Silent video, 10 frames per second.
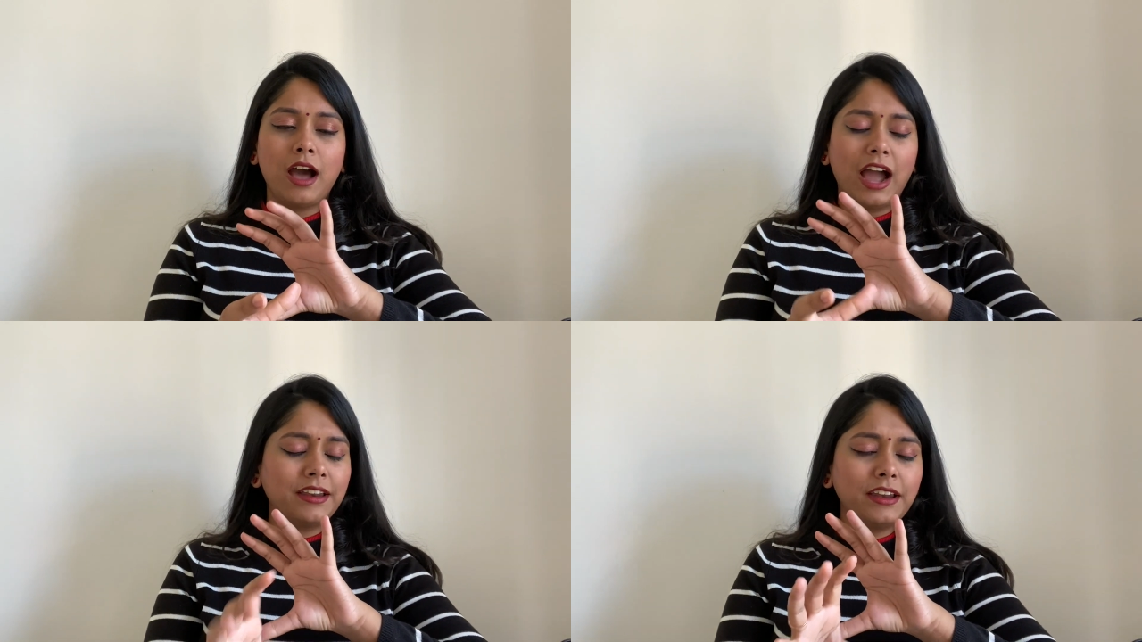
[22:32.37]

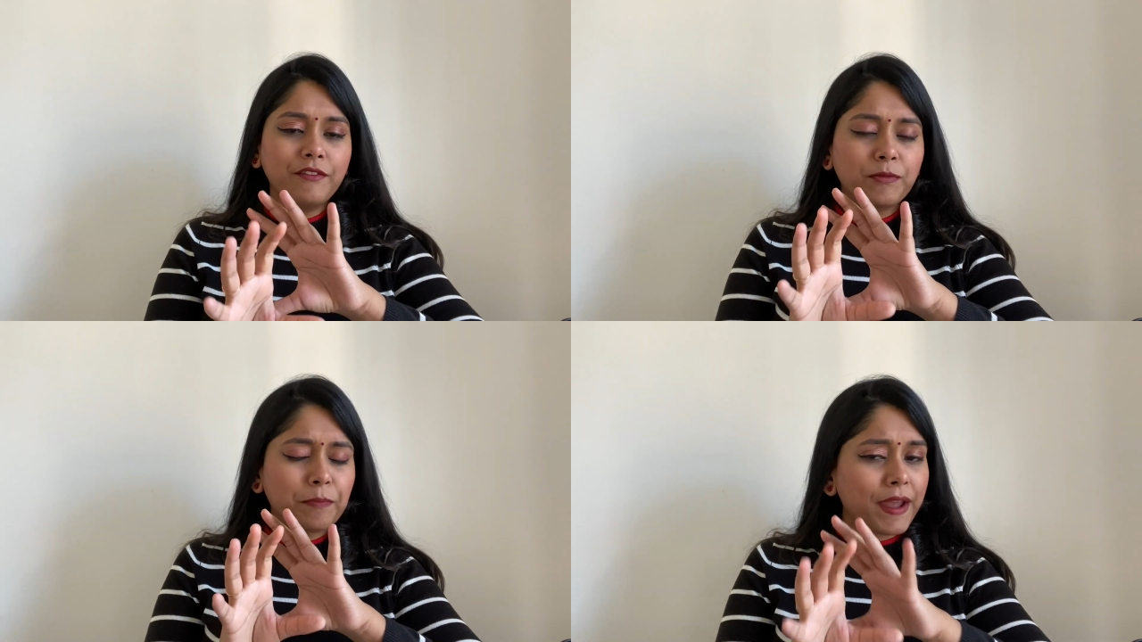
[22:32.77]
I didn't
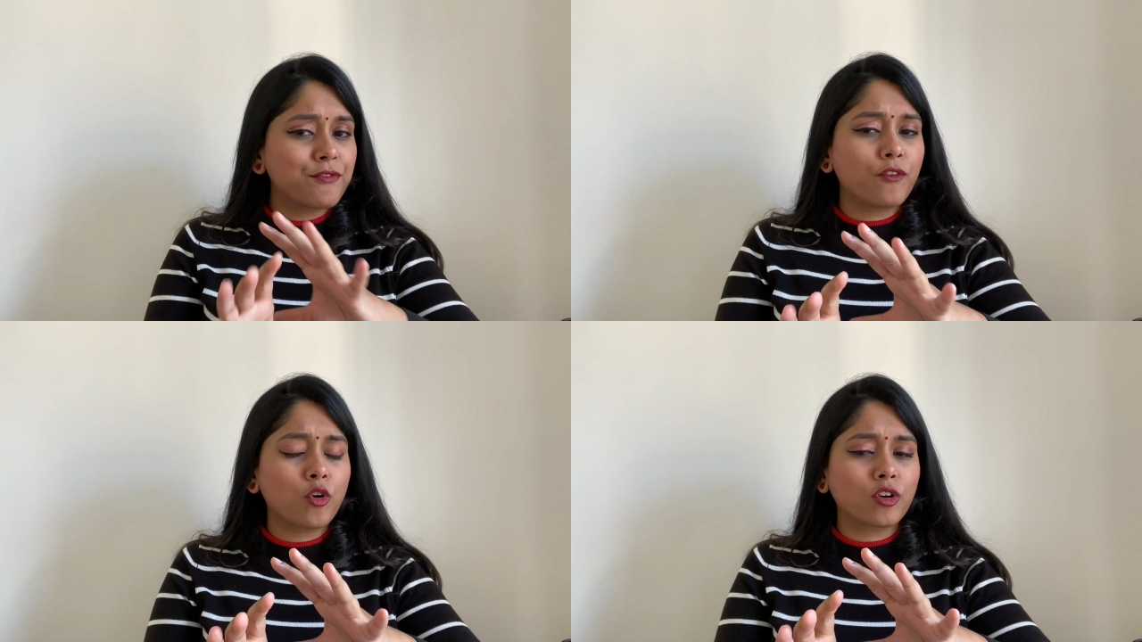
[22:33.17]
even pay
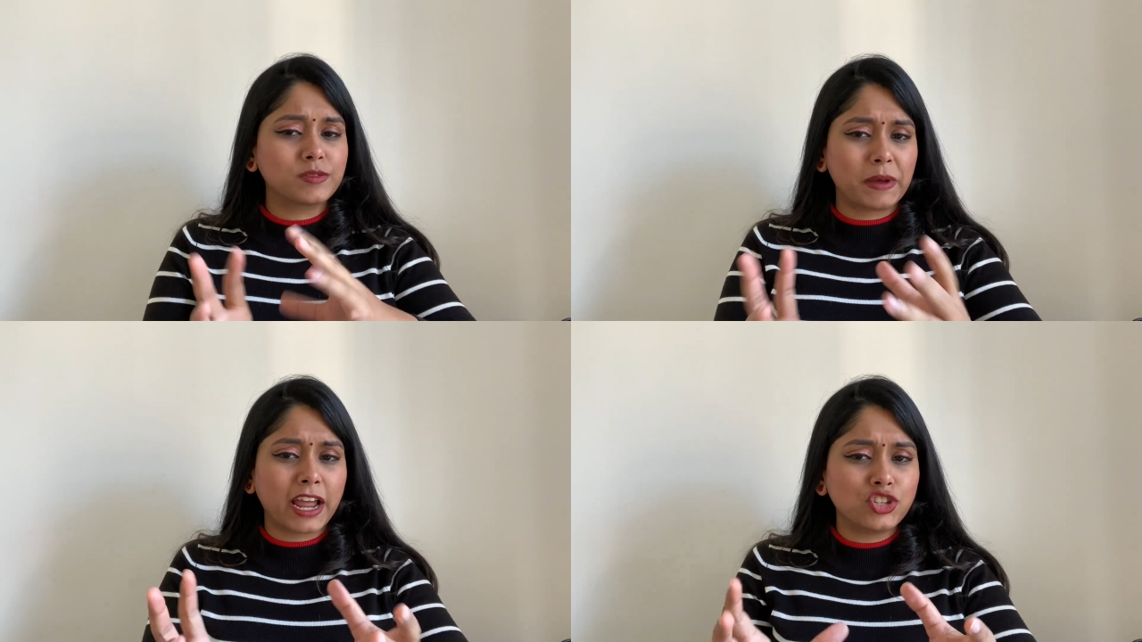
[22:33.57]
for Ocas,
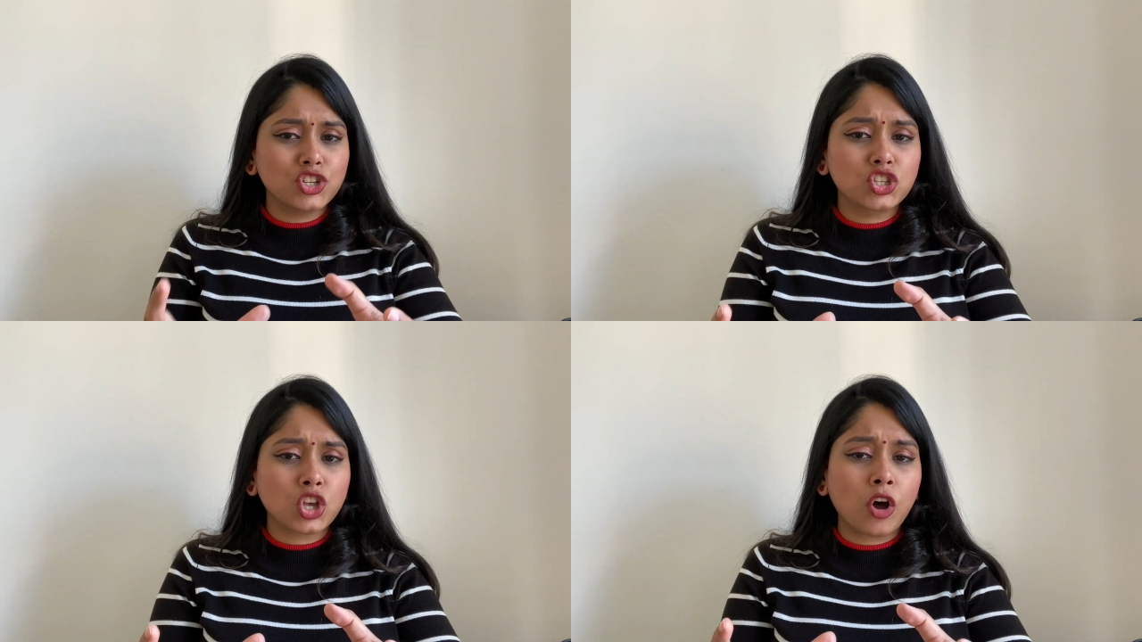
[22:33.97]
but I
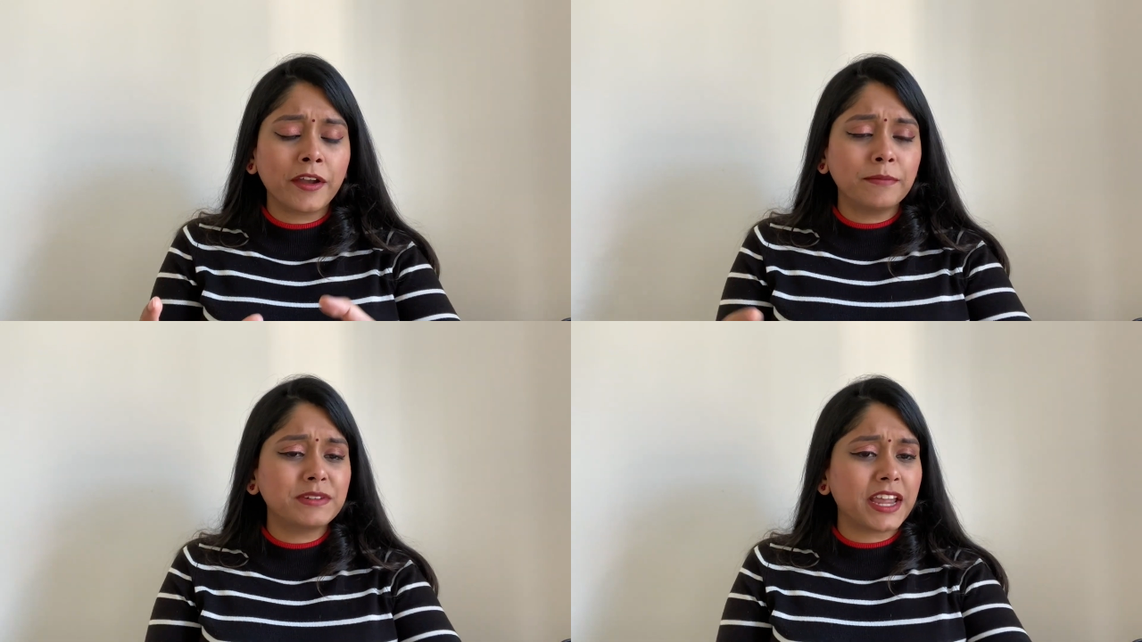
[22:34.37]
just saw
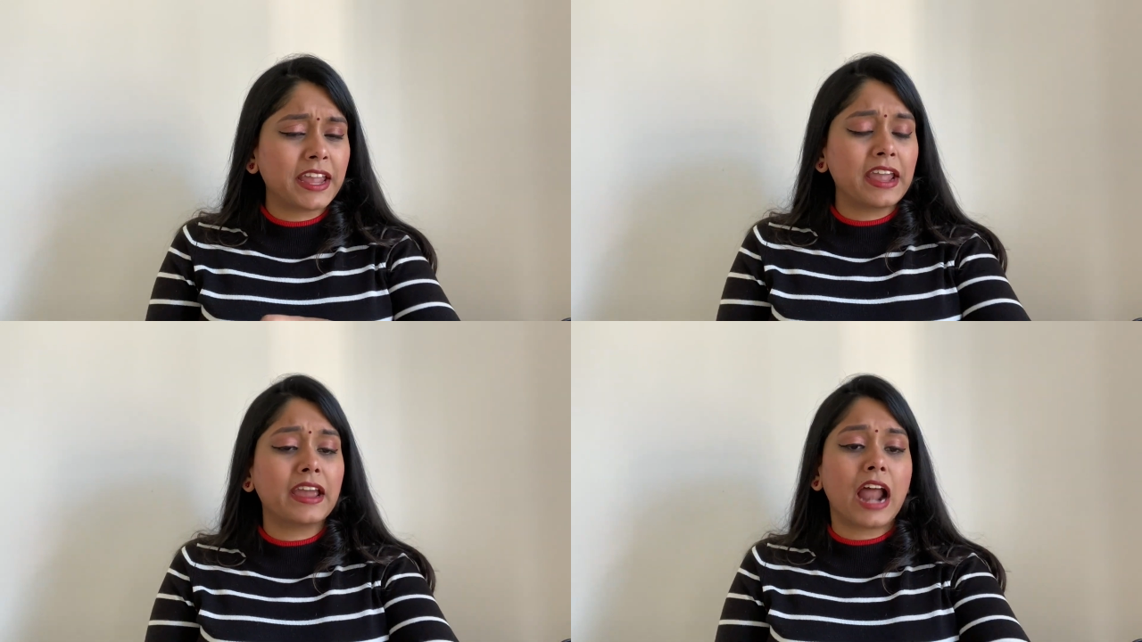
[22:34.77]
him
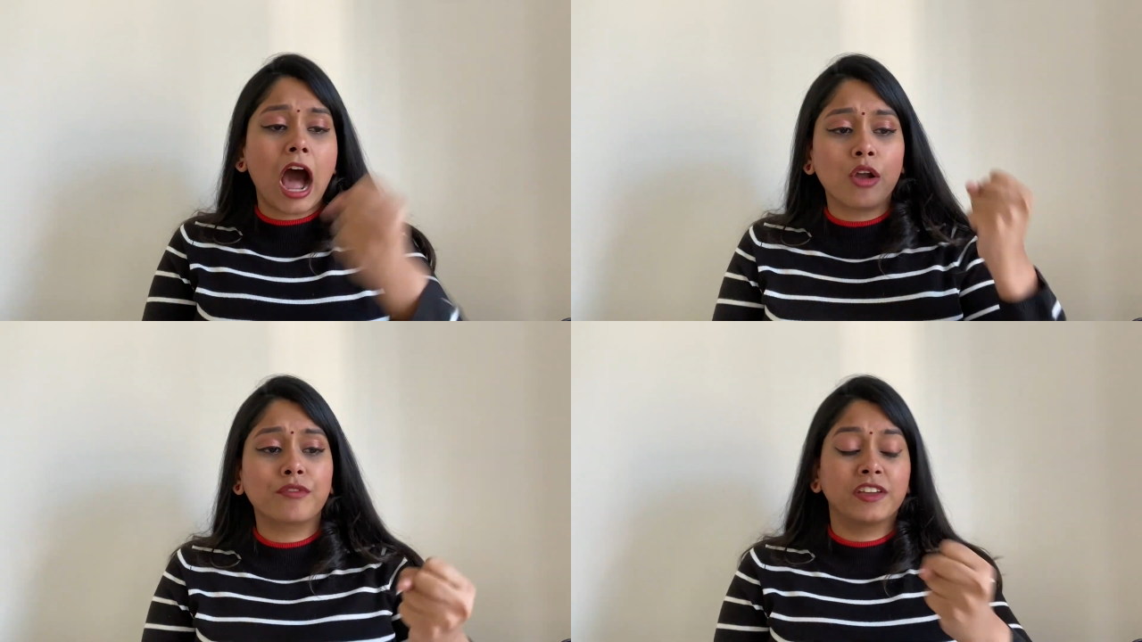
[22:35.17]
taking it
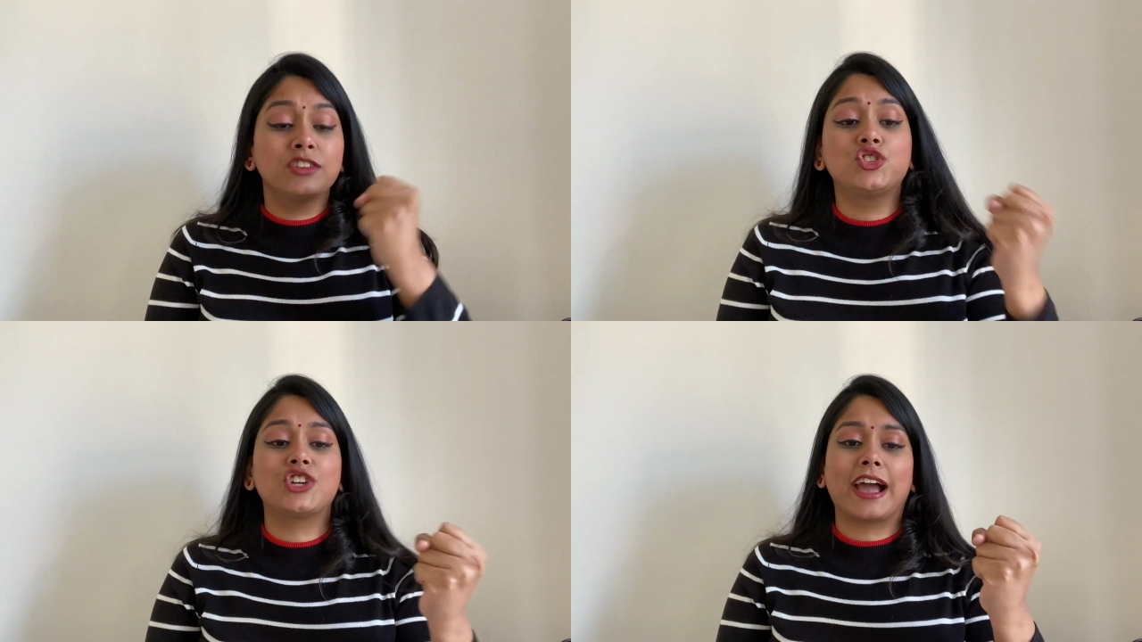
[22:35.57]
out of
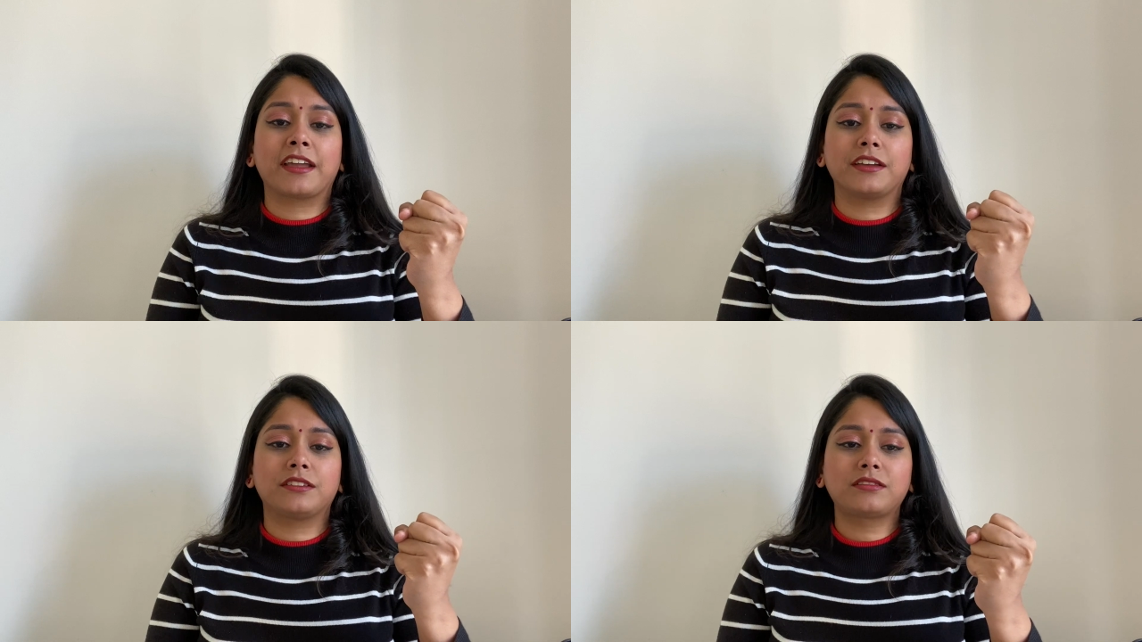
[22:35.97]
his
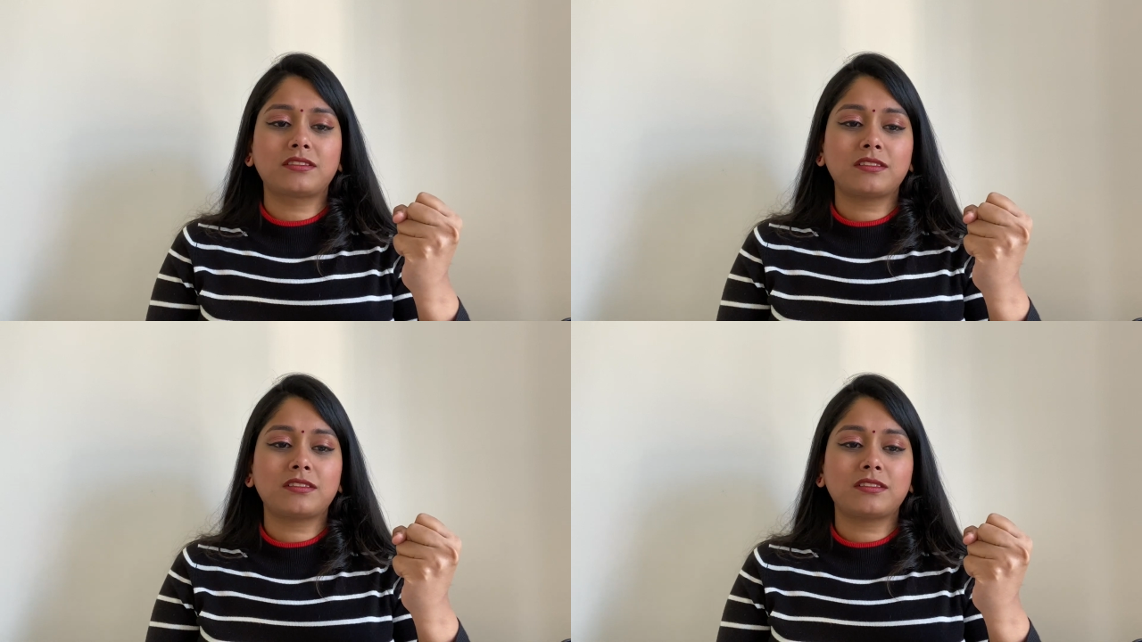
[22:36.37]
jacket.